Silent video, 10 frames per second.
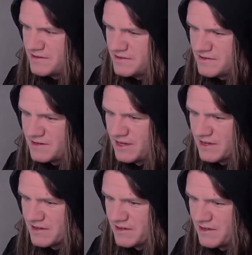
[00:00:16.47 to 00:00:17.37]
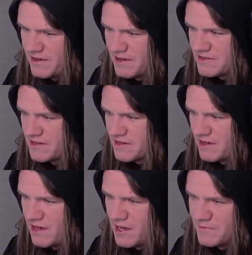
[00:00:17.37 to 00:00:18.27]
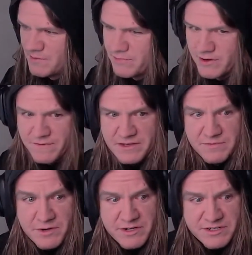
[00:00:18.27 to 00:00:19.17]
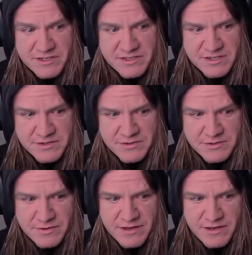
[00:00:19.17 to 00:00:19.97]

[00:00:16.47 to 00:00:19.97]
Like, I think I'm the perfect person to